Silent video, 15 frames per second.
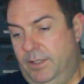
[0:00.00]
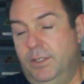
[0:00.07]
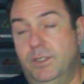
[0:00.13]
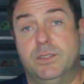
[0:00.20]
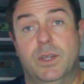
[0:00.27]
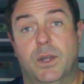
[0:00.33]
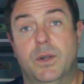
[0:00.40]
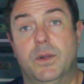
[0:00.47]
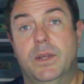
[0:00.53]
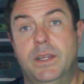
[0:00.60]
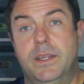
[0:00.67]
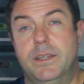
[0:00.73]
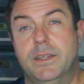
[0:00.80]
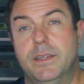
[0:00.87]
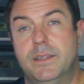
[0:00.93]
So
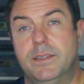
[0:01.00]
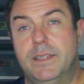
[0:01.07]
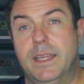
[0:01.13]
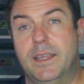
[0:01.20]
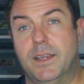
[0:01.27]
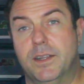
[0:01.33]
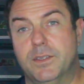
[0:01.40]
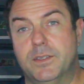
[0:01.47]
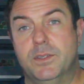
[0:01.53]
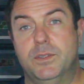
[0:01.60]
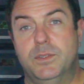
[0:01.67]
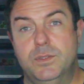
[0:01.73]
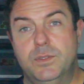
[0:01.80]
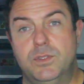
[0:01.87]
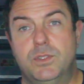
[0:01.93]
they got a
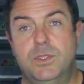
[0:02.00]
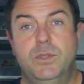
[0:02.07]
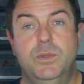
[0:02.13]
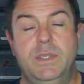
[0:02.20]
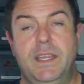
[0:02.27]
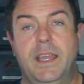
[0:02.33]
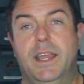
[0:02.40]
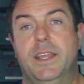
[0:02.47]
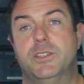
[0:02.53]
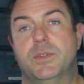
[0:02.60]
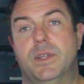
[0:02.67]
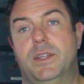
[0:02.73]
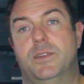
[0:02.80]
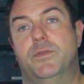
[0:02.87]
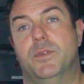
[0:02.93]
little too
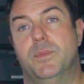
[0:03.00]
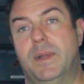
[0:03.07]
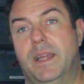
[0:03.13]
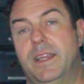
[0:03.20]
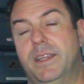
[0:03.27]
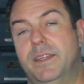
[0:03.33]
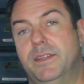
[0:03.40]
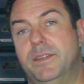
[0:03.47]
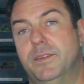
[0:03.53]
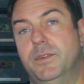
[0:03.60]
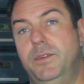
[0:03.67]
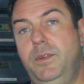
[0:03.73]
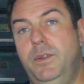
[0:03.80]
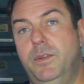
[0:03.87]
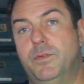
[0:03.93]
dehydrated for my
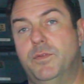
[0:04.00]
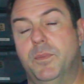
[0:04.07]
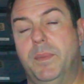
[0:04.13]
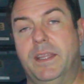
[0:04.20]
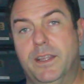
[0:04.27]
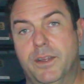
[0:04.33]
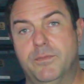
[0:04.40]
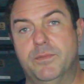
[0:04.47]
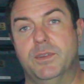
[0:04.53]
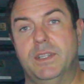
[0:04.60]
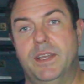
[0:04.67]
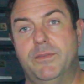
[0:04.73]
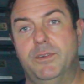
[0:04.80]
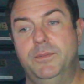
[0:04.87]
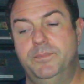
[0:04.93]
comfort
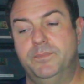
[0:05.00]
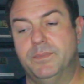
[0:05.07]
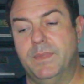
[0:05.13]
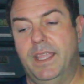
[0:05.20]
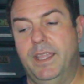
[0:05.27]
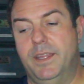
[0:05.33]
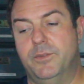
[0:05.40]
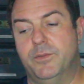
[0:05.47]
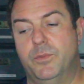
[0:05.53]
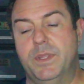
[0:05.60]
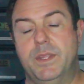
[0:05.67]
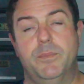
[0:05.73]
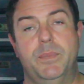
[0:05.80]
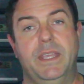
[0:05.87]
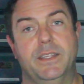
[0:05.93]
level, and
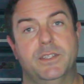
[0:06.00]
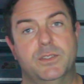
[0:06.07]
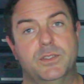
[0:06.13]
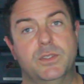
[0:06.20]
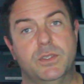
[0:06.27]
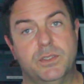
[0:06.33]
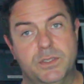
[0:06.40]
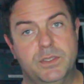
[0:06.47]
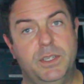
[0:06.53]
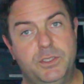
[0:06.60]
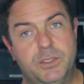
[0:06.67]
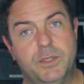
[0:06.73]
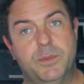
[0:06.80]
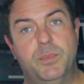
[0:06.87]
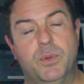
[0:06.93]
with it being
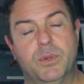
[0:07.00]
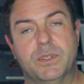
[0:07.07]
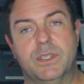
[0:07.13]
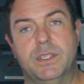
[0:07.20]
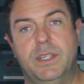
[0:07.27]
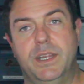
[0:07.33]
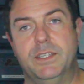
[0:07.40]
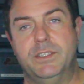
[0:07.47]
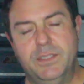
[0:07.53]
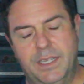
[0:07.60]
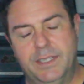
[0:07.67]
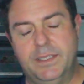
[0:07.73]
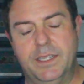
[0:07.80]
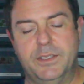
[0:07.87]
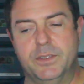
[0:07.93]
such an important clutch,
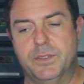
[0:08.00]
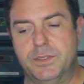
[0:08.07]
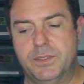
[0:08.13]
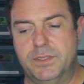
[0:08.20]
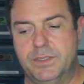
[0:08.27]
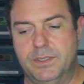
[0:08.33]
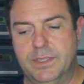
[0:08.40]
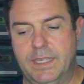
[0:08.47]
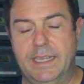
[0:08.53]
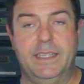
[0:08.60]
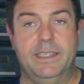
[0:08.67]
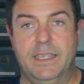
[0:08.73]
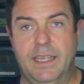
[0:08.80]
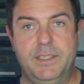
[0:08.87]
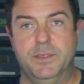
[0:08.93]
not that there's
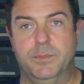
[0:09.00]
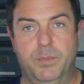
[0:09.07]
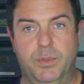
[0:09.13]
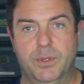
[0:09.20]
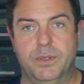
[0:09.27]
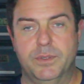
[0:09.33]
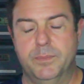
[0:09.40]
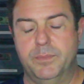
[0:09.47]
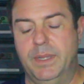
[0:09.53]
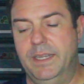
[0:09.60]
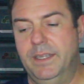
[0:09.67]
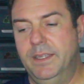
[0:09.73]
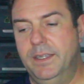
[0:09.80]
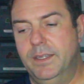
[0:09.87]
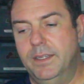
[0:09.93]
any less important,
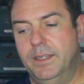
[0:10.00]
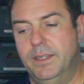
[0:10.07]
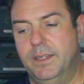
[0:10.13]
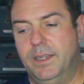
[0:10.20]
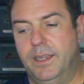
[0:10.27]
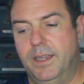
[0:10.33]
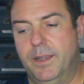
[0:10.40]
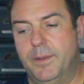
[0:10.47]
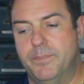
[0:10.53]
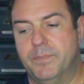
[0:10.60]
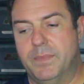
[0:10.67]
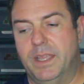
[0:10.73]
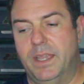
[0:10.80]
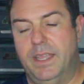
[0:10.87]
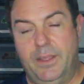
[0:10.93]
but
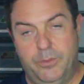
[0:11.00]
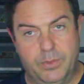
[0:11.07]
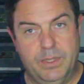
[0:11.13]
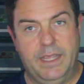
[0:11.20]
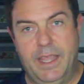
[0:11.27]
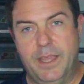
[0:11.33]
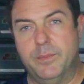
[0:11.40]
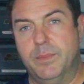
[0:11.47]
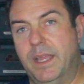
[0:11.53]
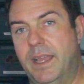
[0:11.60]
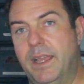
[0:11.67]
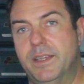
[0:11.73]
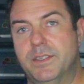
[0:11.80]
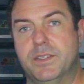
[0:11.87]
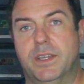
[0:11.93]
I really had my
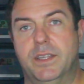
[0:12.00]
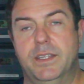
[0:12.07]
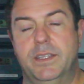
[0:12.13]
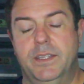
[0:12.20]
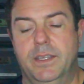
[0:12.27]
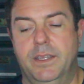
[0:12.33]
eyes on it,